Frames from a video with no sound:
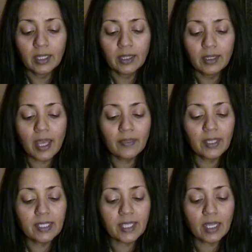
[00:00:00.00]
Then
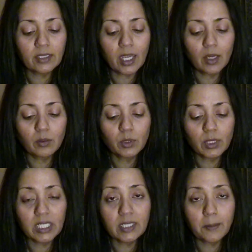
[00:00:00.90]
they sat down to
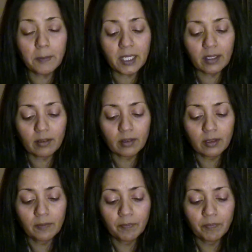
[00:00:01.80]
eat a meal.
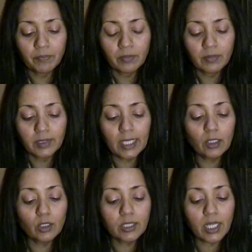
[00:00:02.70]
They
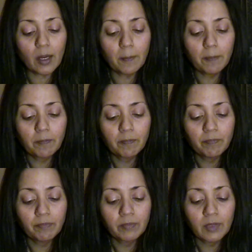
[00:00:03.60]
looked up,
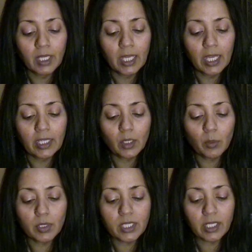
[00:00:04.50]
and there
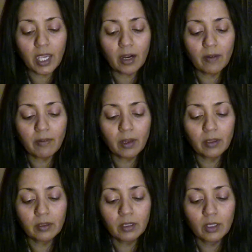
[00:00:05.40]
was a
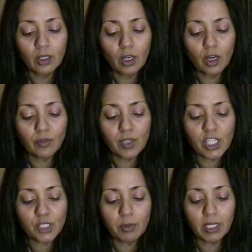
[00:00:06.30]
caravan of
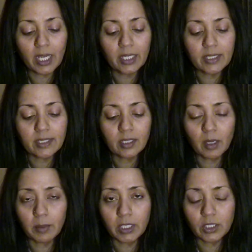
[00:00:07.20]
Ishmaelites
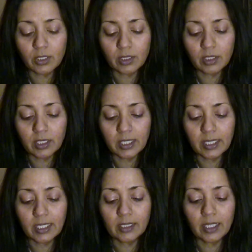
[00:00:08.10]
coming to
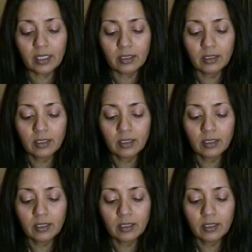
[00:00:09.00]
Gilead.